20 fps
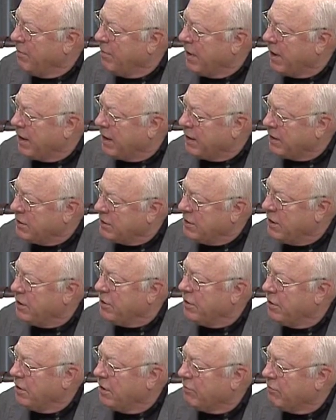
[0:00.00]
by
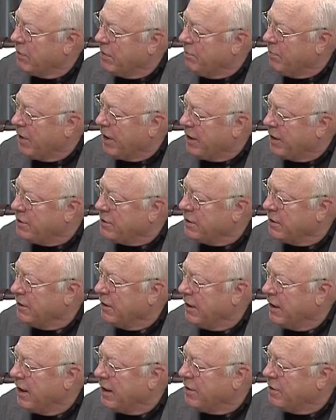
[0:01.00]
continually replenishing
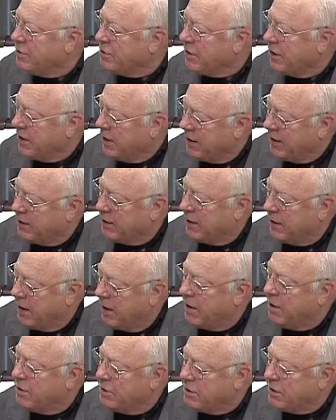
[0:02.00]
the energy to get the
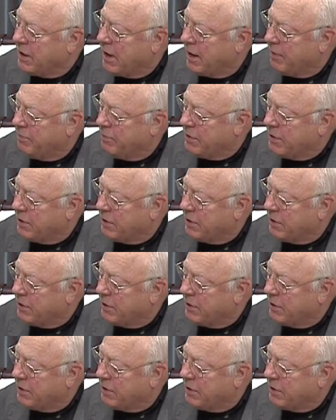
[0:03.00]
energy up